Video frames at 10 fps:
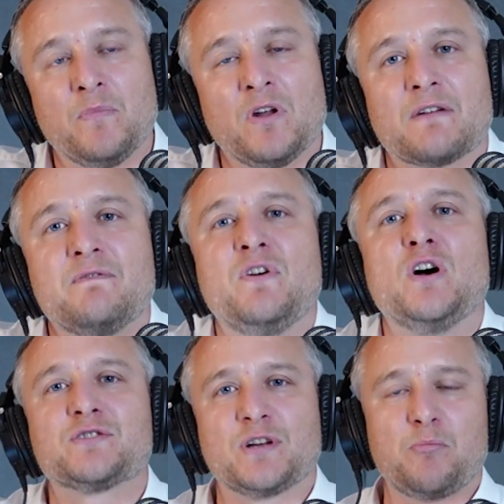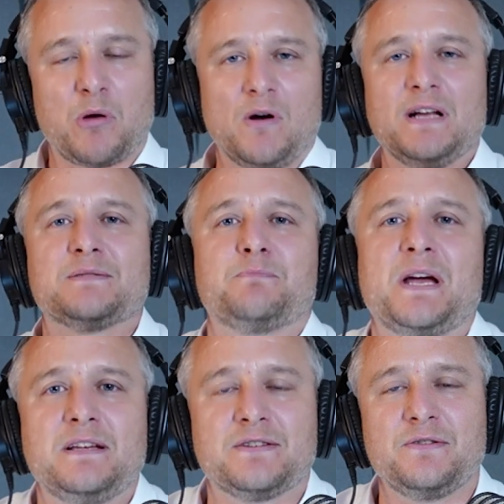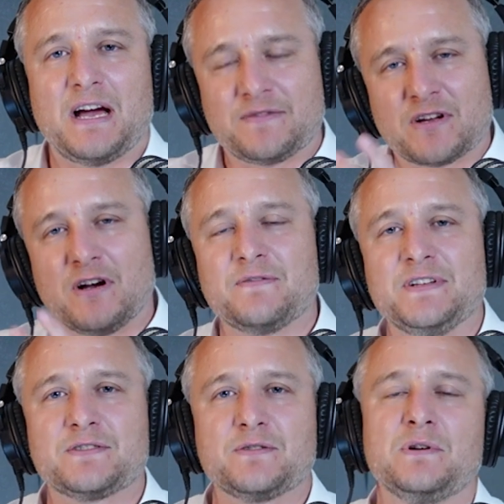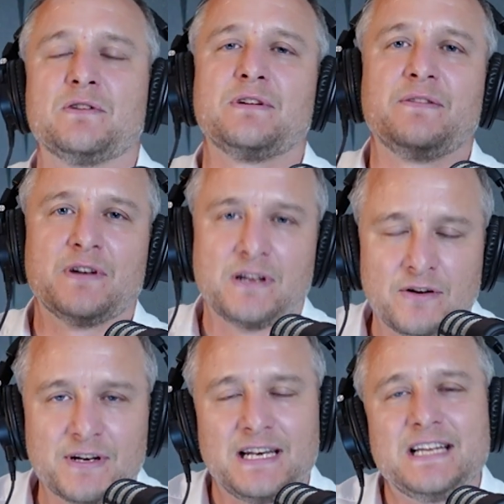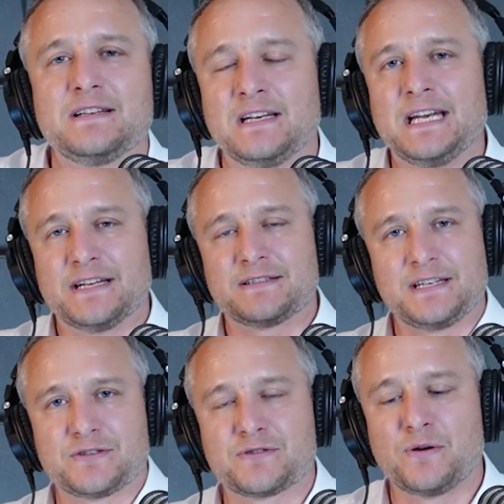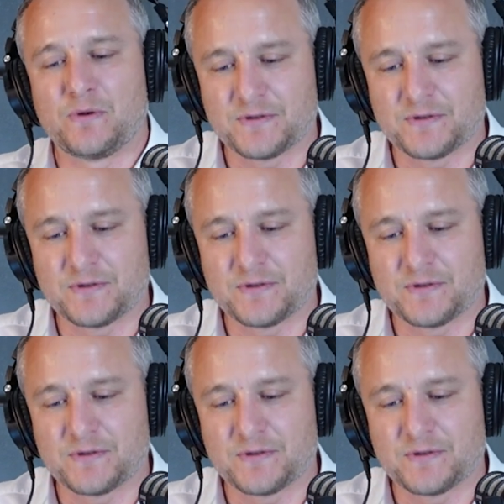like virtual appliance based, so you have to kind of install it or even on a Linux distro